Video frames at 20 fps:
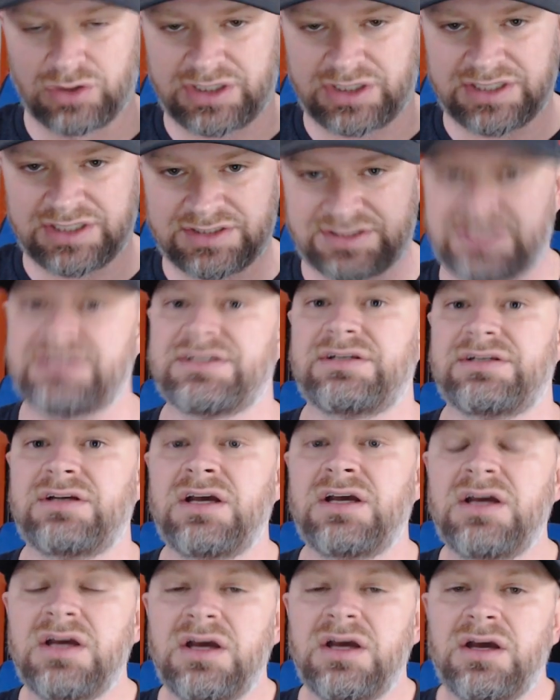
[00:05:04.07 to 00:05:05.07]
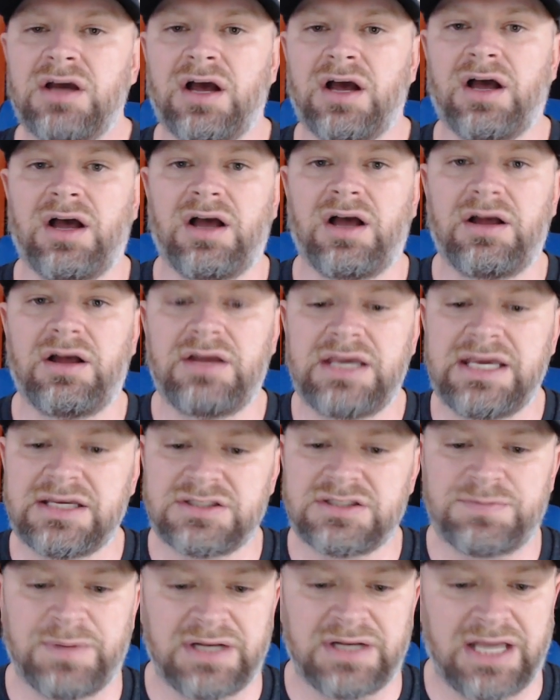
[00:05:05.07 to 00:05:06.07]
season. He
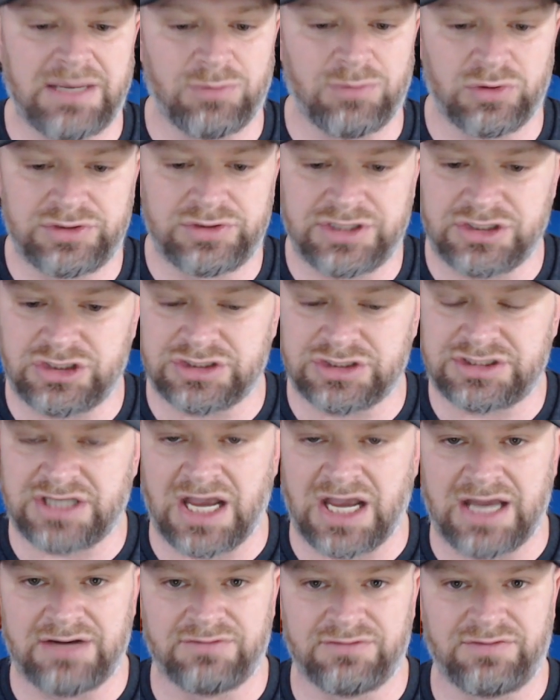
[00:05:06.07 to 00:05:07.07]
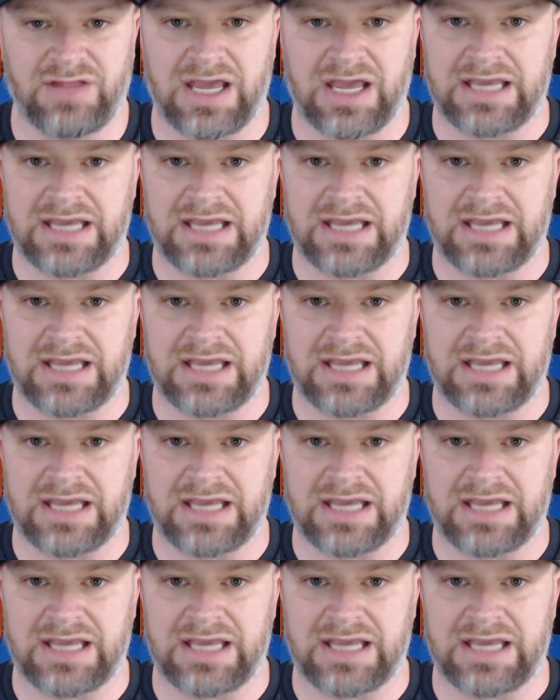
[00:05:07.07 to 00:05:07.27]
has been able to just kind of